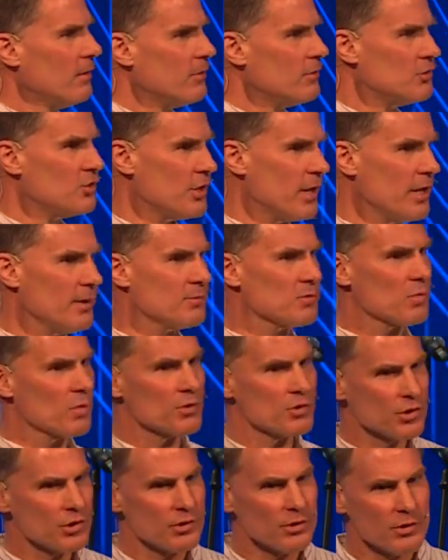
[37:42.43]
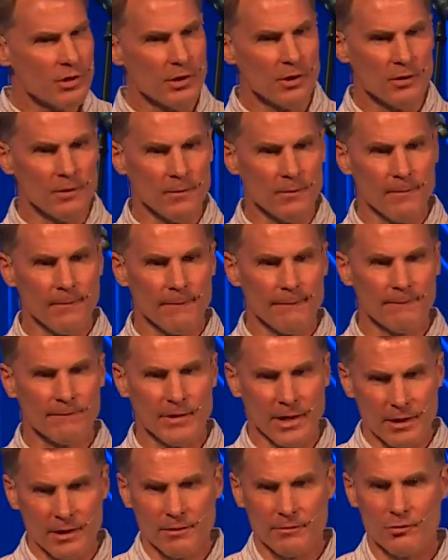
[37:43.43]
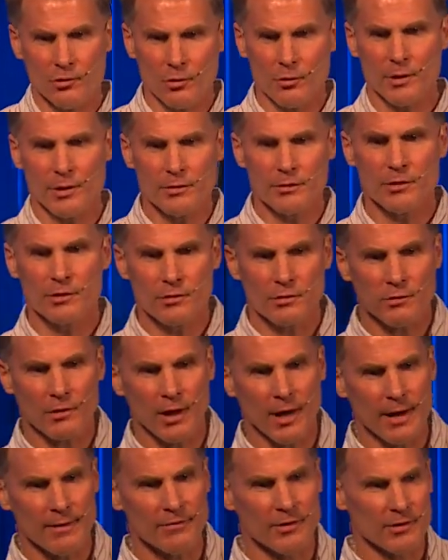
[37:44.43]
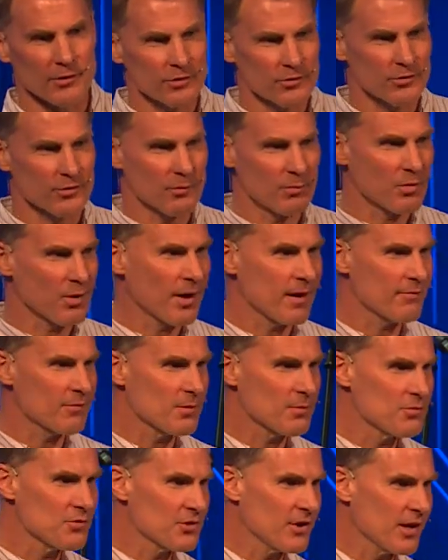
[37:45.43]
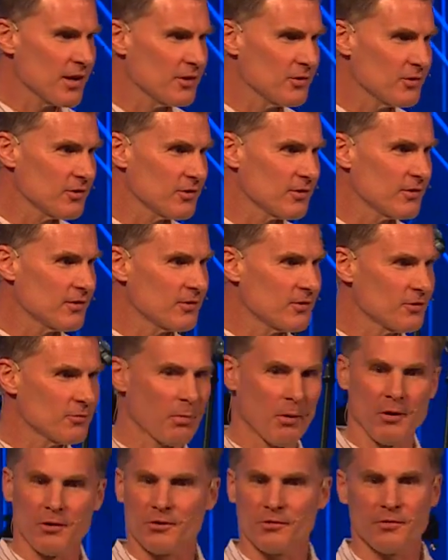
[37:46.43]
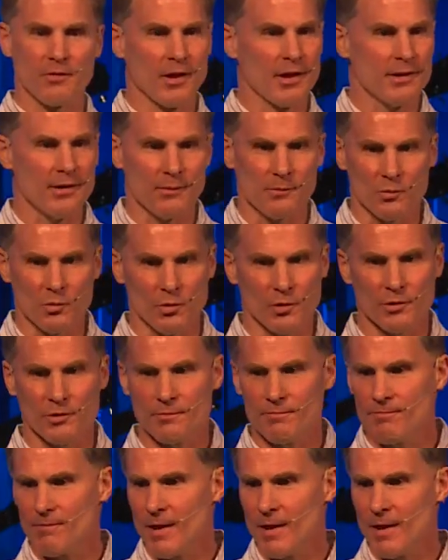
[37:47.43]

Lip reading: James wants you to know that if you're in this life, as the proverb says, sparks fly upward.